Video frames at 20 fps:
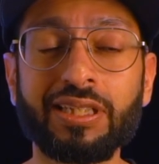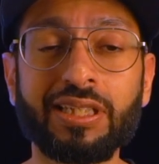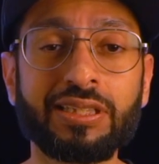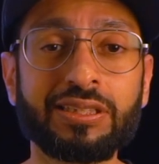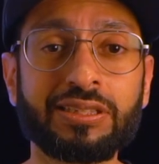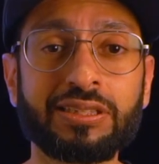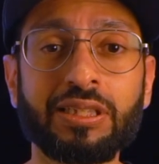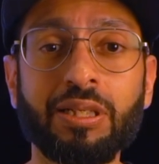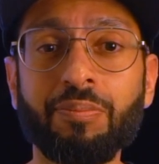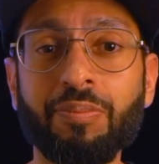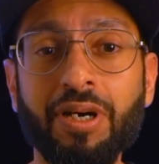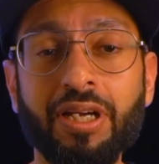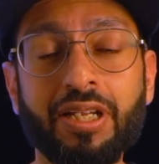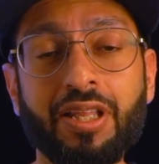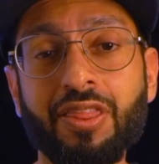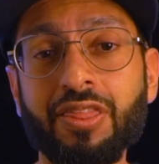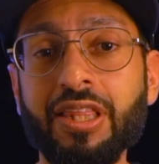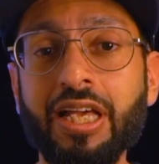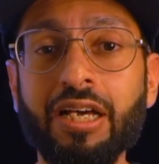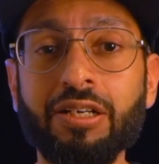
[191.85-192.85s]
let's say, about
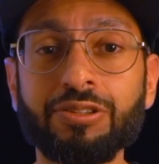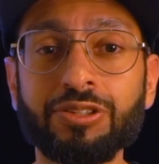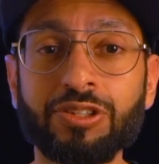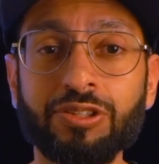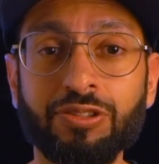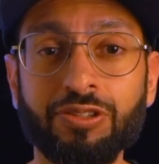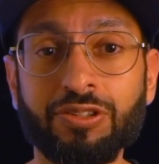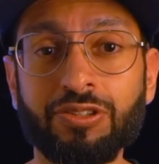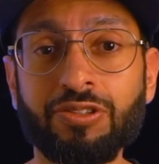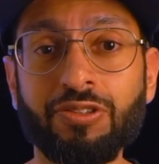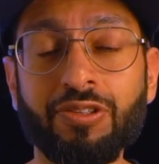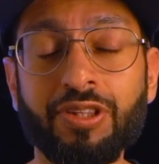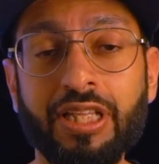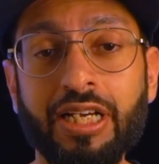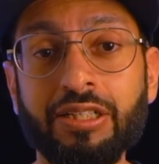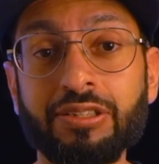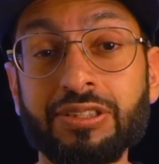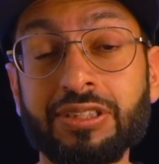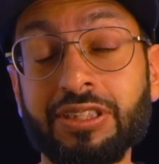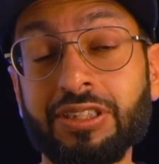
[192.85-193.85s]
1,000 or
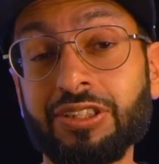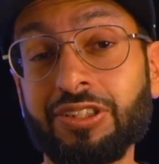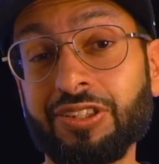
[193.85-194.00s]
2,000